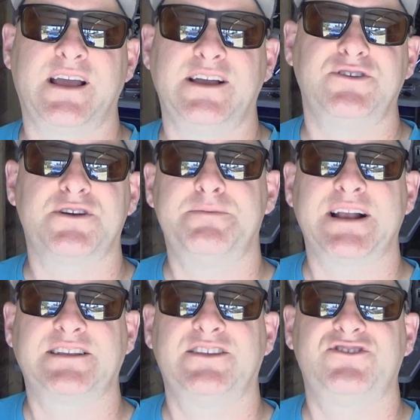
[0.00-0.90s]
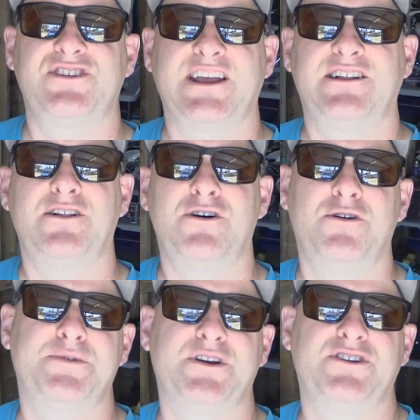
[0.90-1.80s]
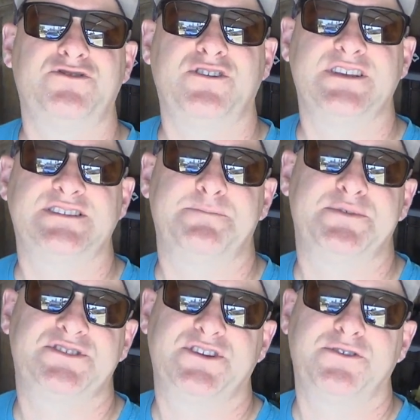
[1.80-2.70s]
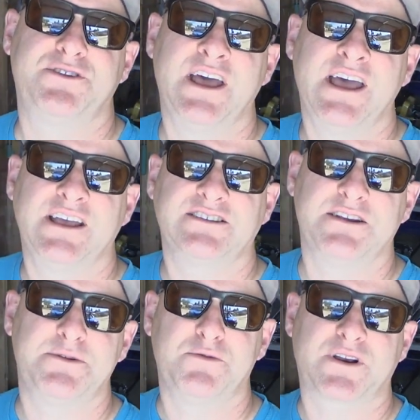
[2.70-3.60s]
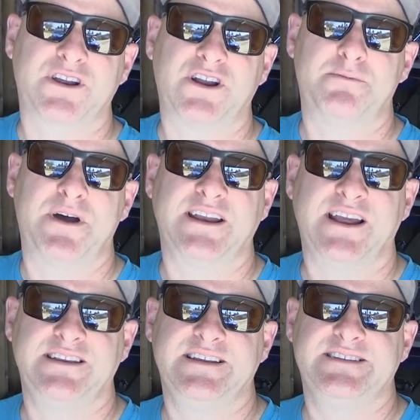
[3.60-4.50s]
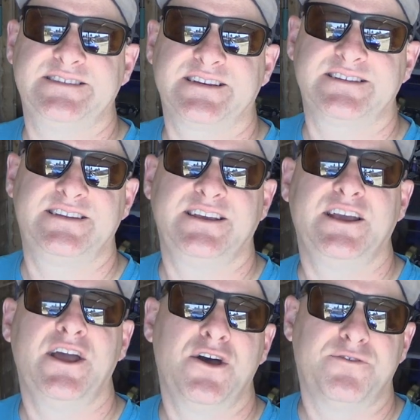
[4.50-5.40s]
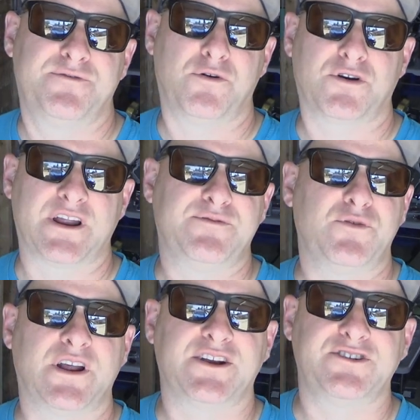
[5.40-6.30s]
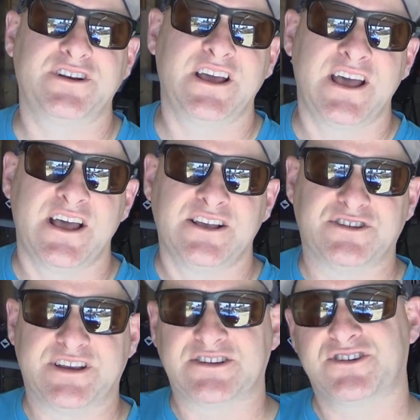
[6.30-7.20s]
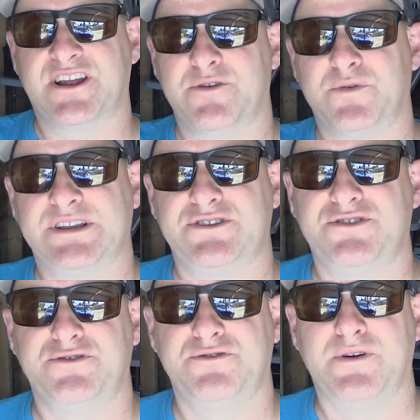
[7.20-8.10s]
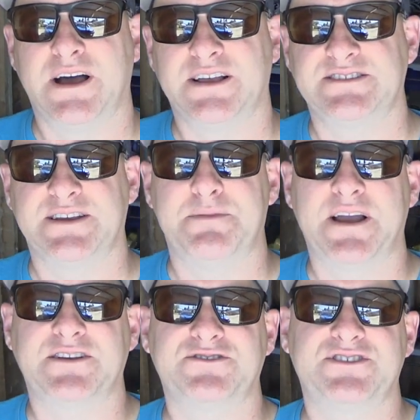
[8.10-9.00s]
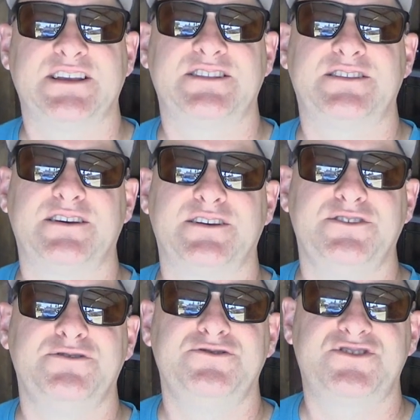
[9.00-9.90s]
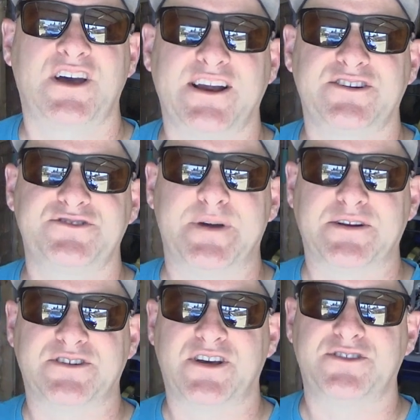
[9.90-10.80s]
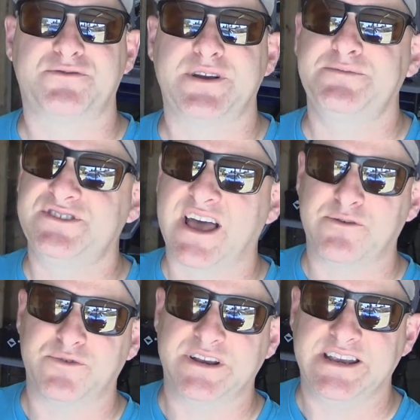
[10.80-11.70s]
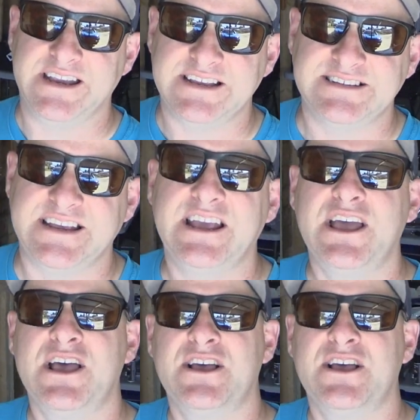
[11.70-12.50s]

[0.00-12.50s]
guys, welcome back to the channel. Hope you're going to enjoy this episode. It's going to be working on my 1960 Ford F100. So yesterday I went to St. Michael to get the used tires mounted on the rims. That went easy.